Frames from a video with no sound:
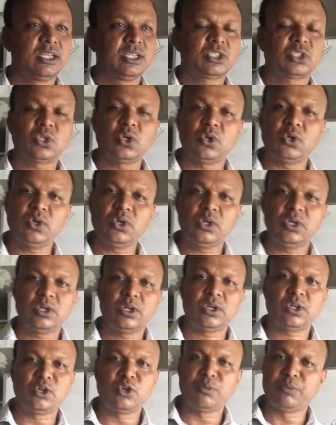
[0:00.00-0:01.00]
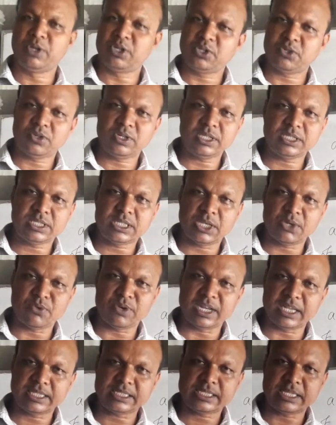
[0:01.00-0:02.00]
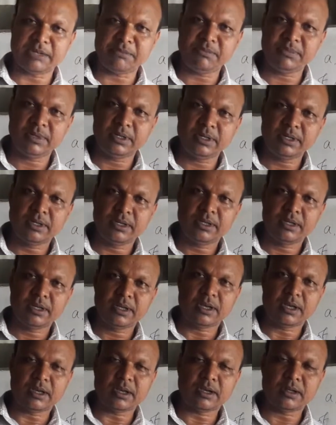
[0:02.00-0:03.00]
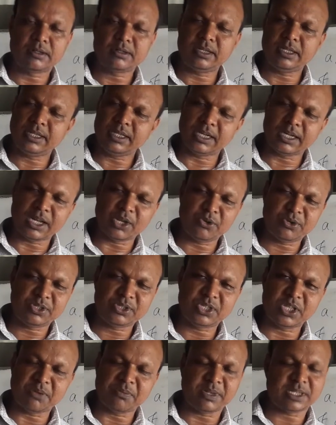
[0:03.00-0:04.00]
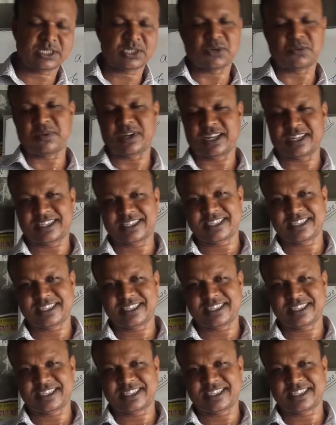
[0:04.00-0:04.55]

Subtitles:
So, no more today. See you next time. Till then, I wish the best of luck.